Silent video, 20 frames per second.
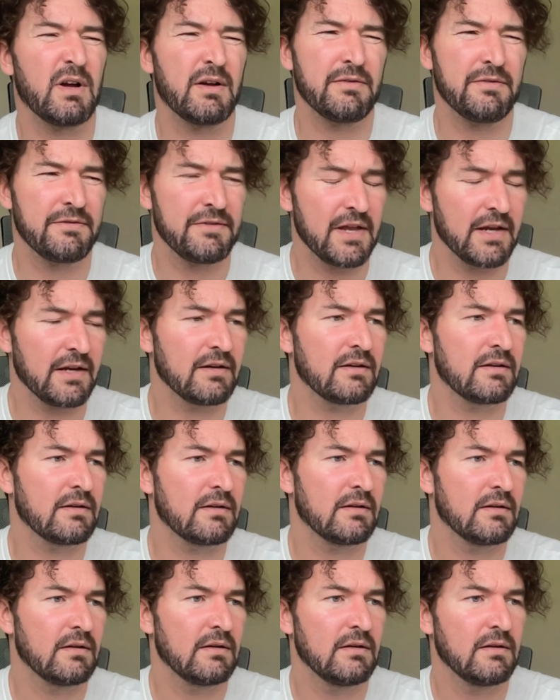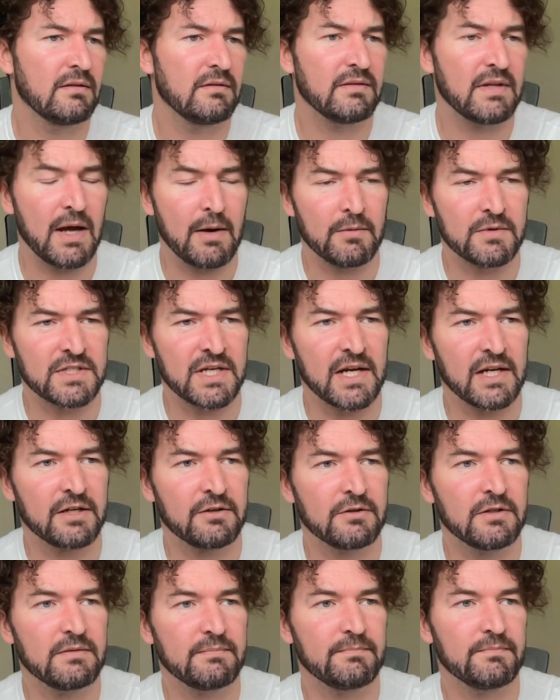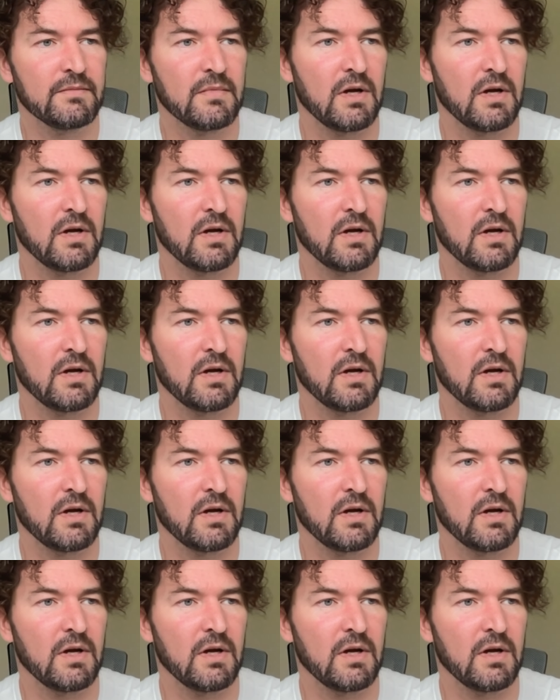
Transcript: I think that was accurate.